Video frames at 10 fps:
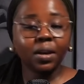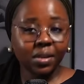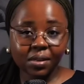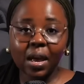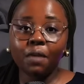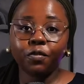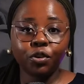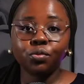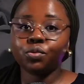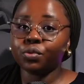It's time for
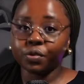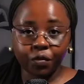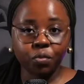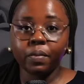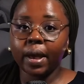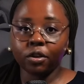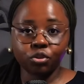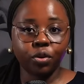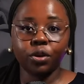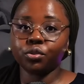you to review my
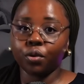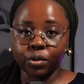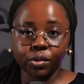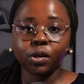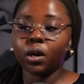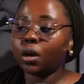insurance, because,